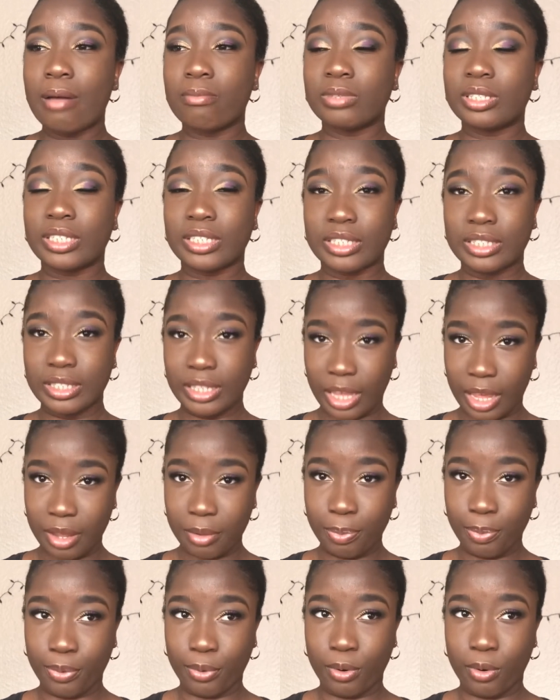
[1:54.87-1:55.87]
since
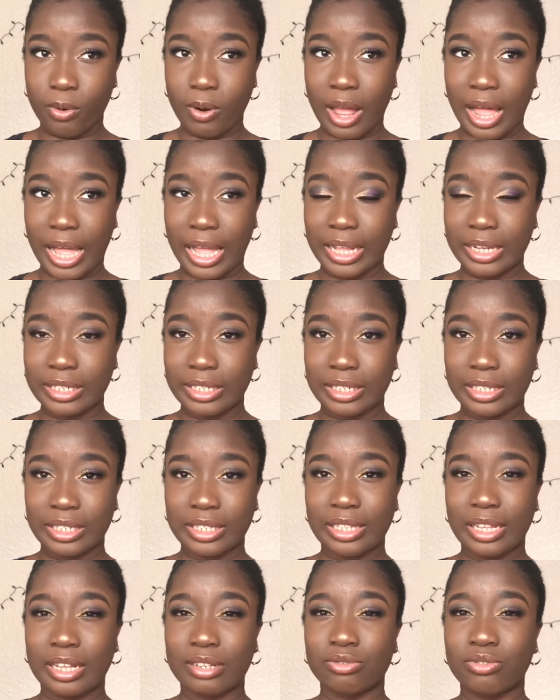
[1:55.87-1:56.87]
April, and
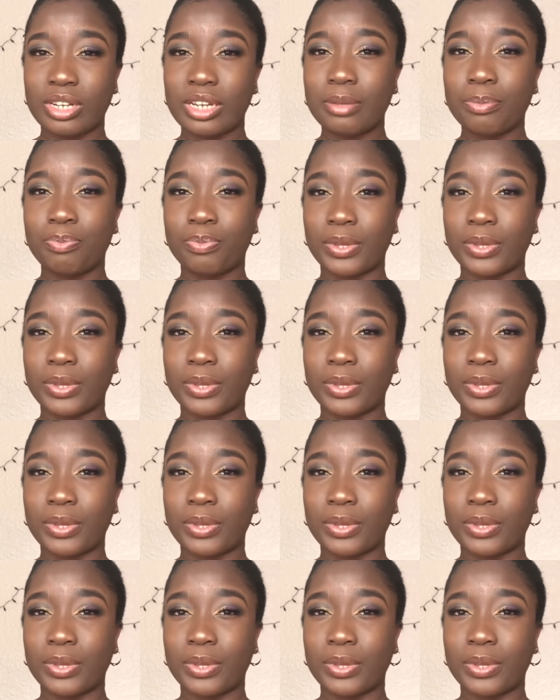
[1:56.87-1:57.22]
it has really